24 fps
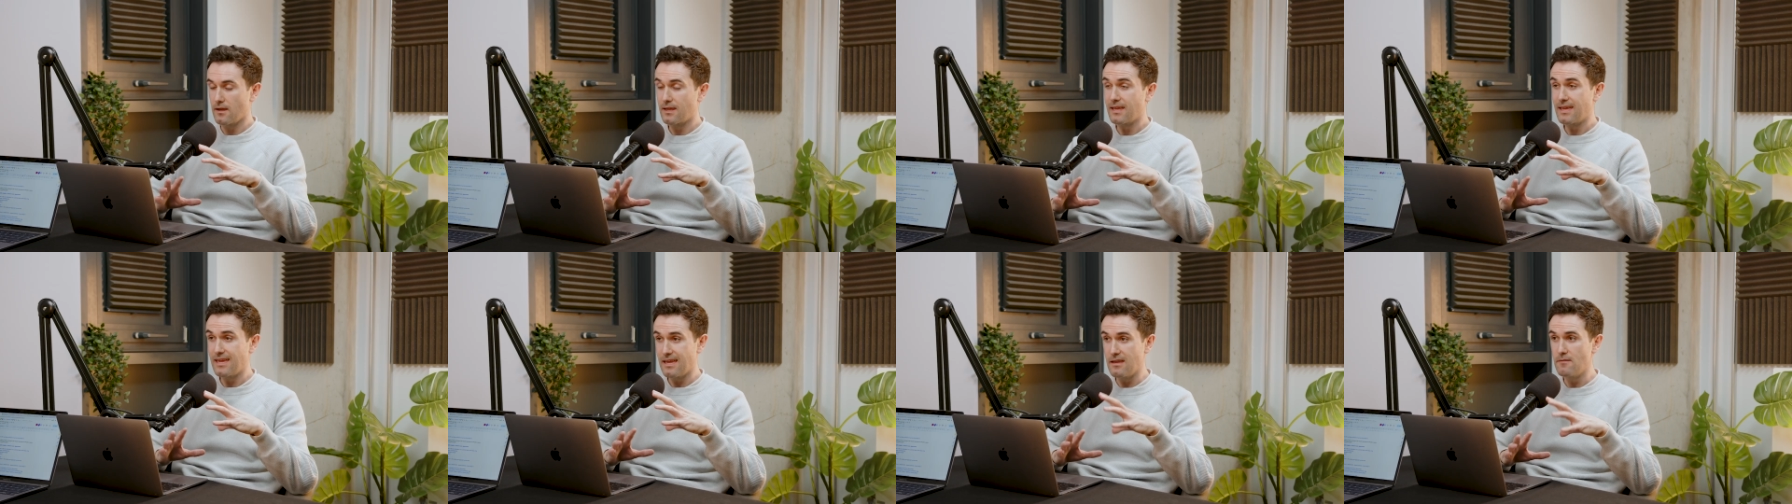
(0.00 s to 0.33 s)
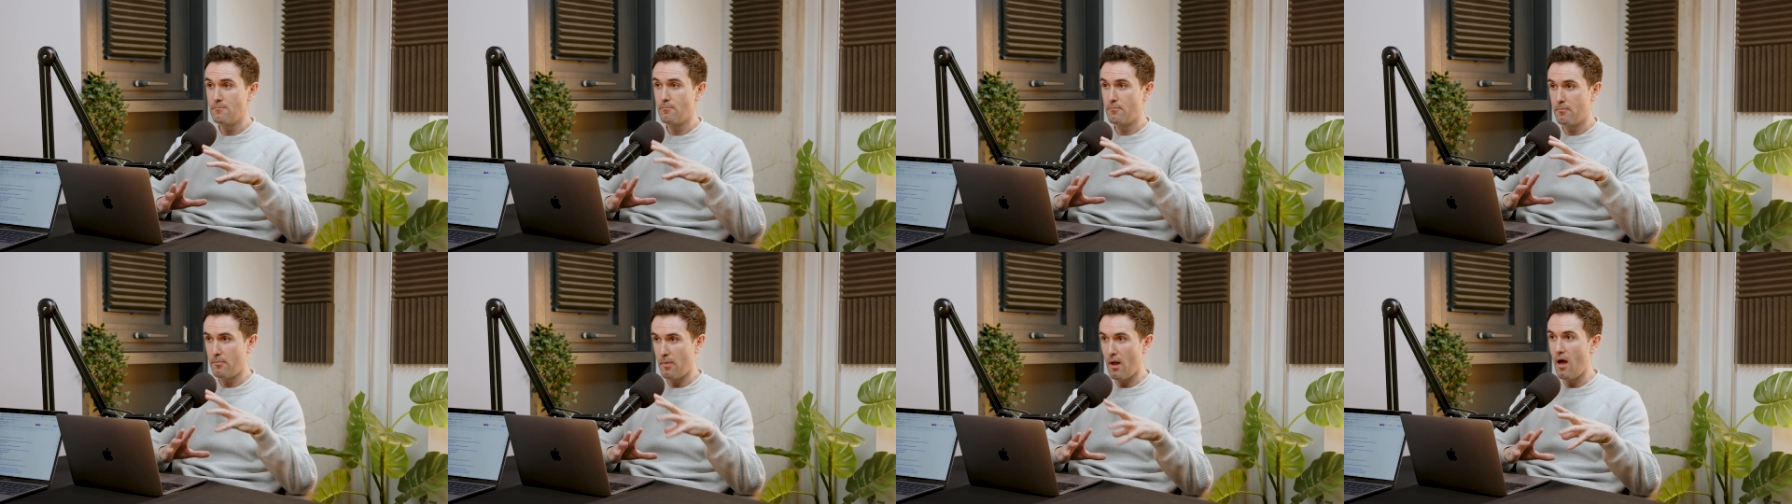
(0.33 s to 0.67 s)
key
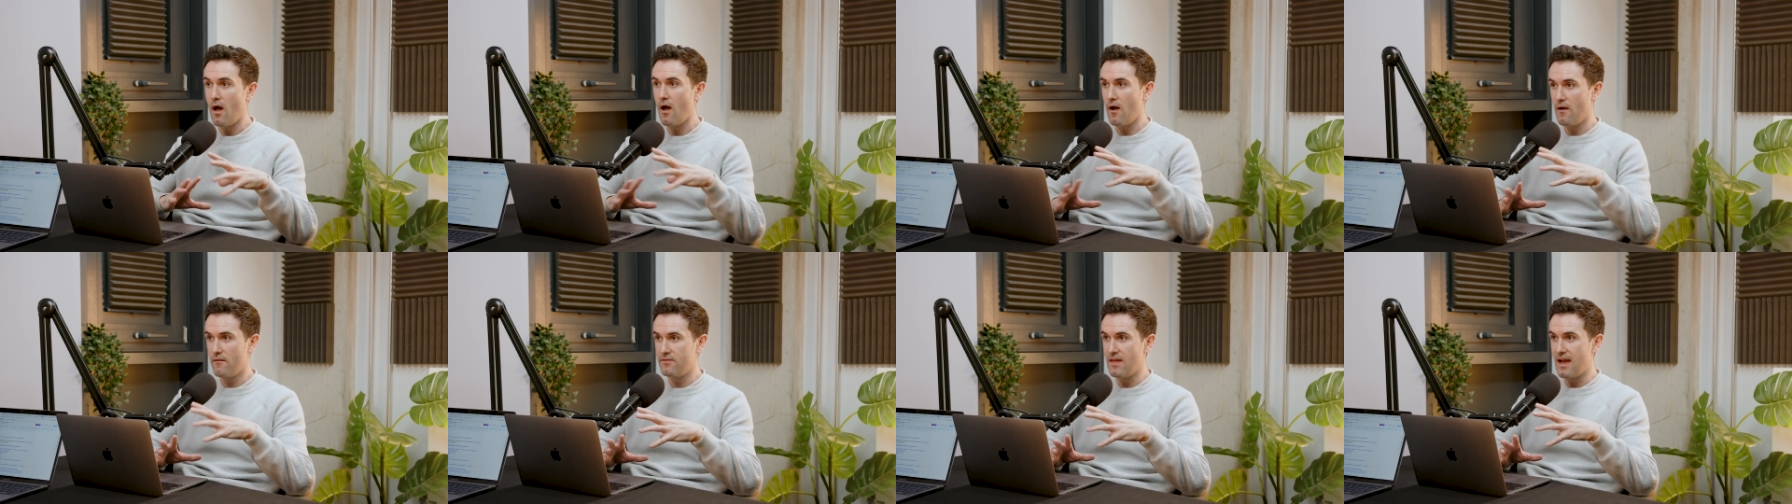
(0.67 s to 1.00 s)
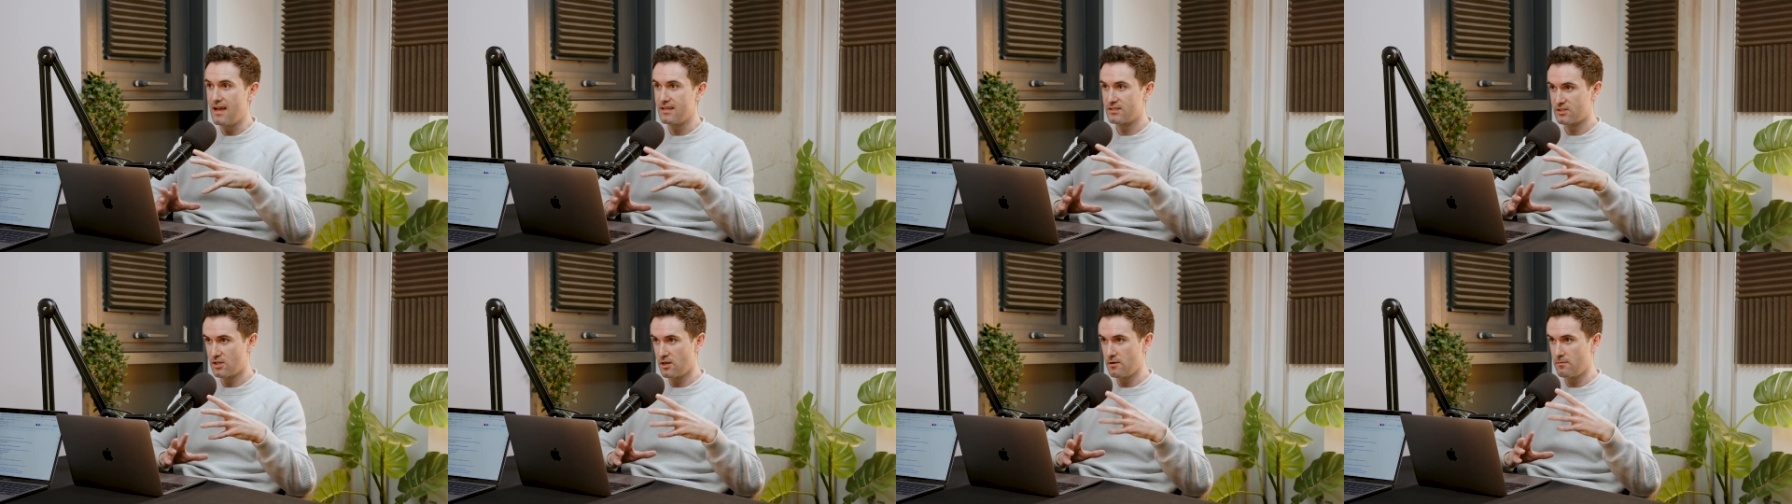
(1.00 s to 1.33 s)
part of
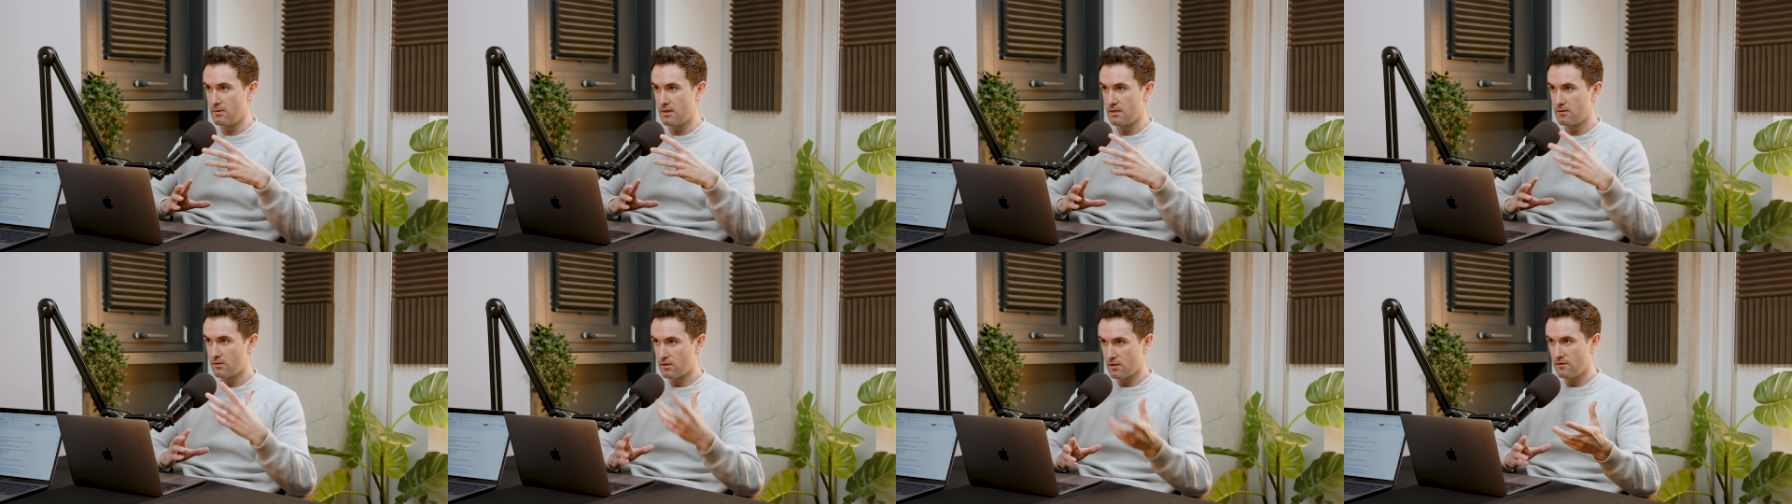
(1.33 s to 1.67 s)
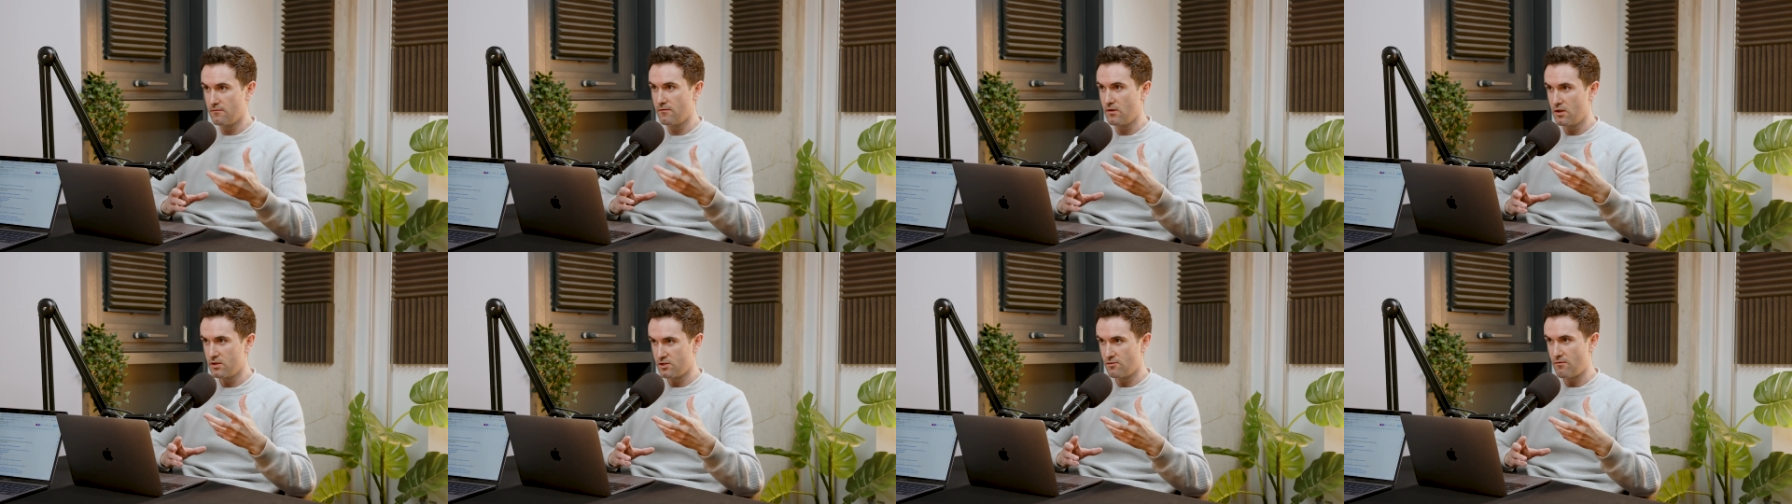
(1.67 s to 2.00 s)
that is going to be
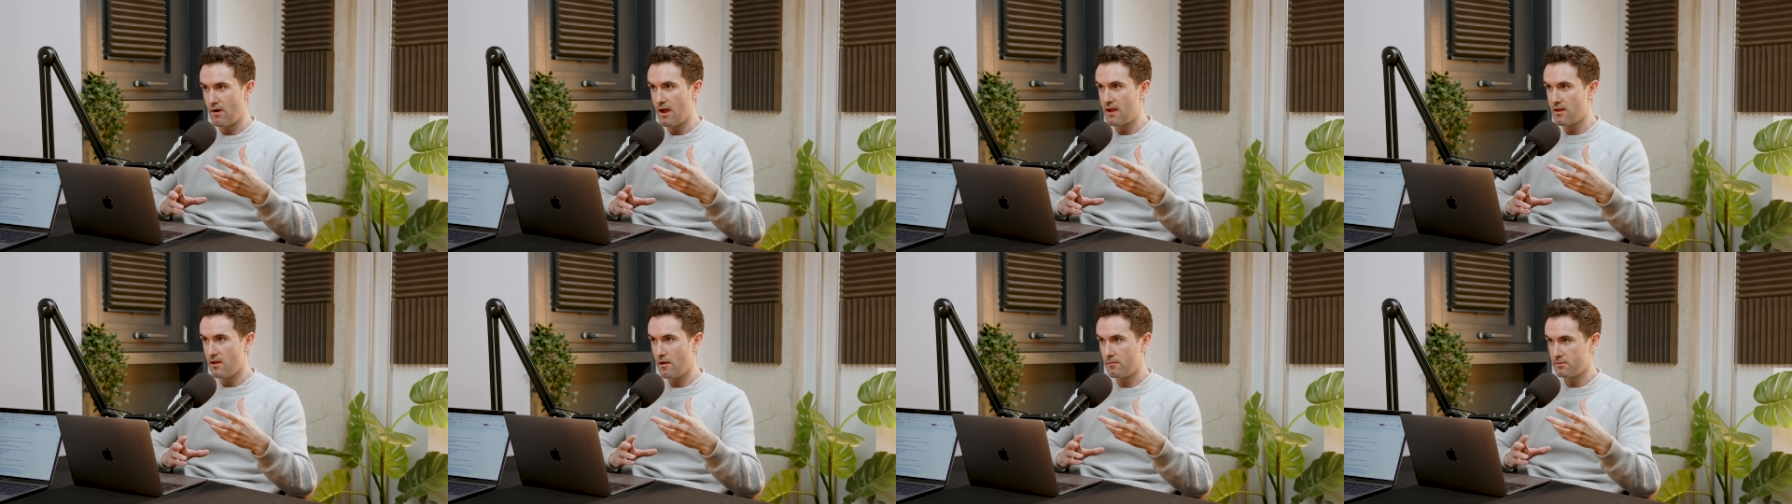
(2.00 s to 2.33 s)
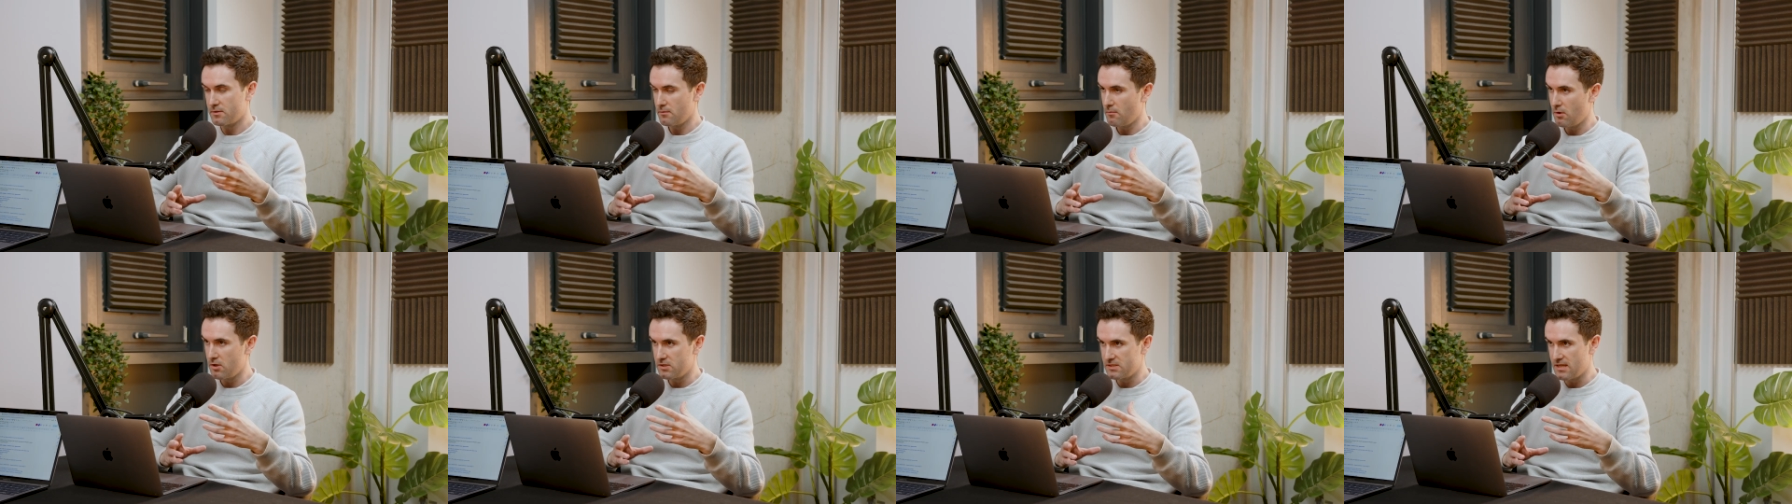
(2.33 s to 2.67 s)
conversion rate
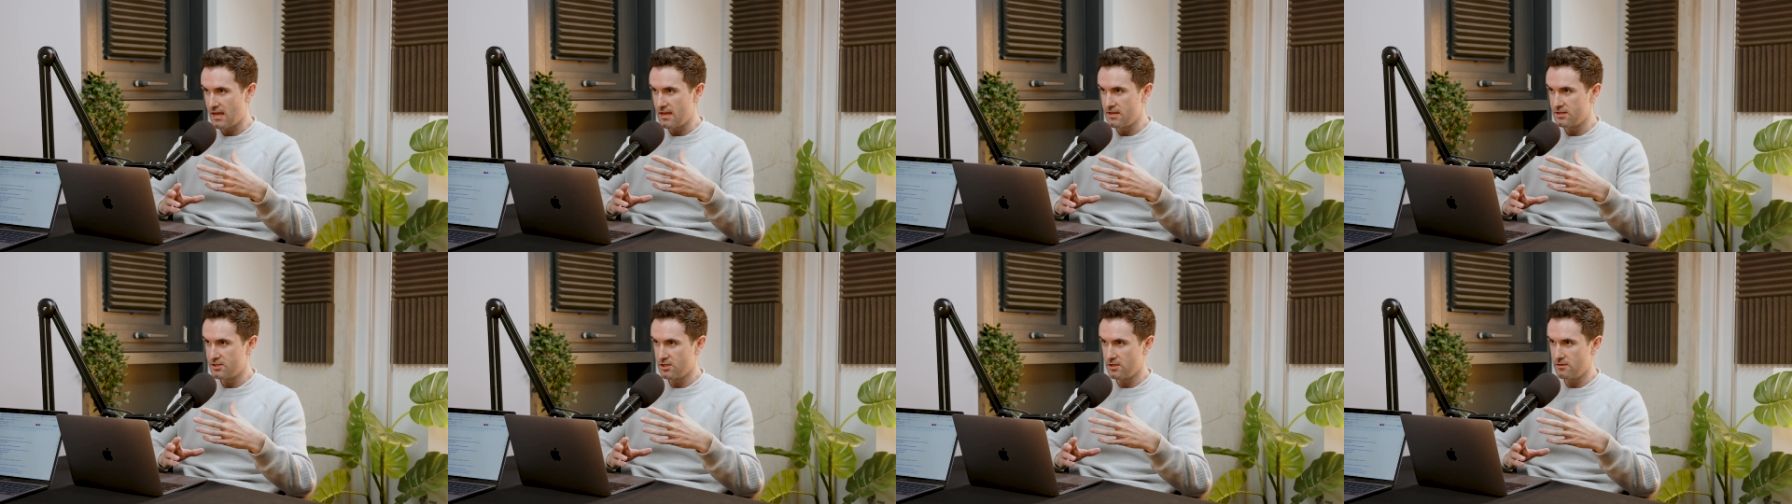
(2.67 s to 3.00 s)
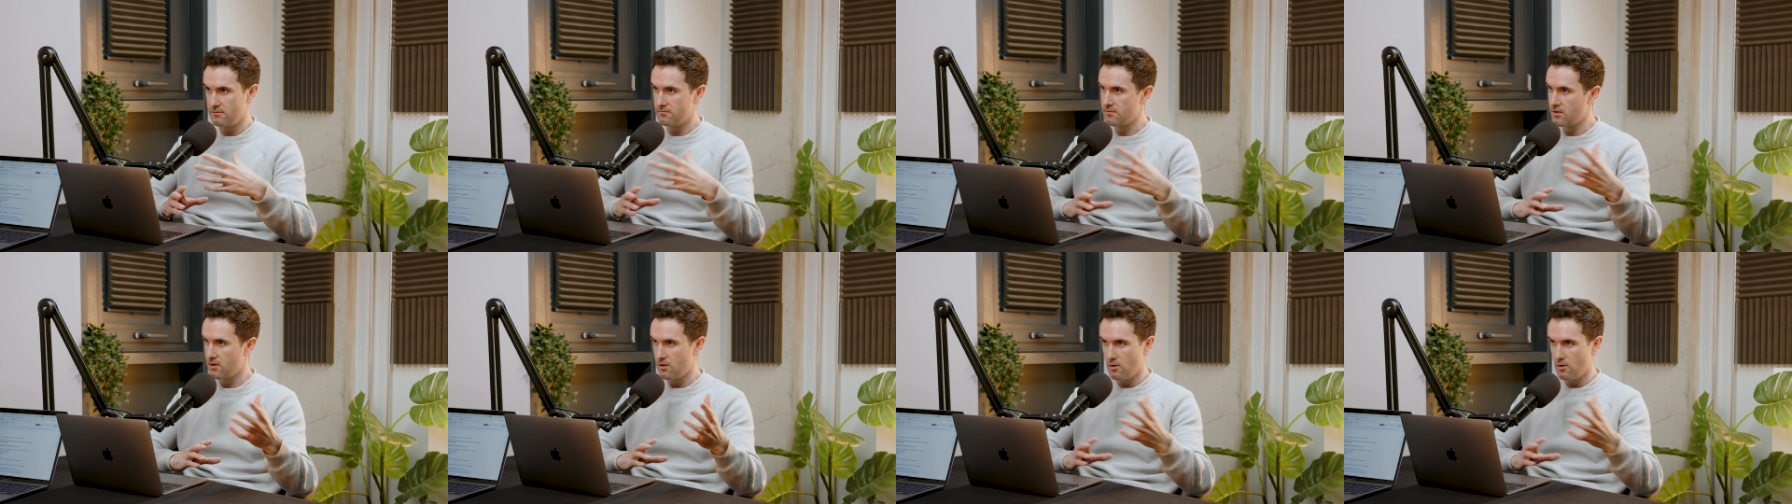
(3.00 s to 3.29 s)
optimization,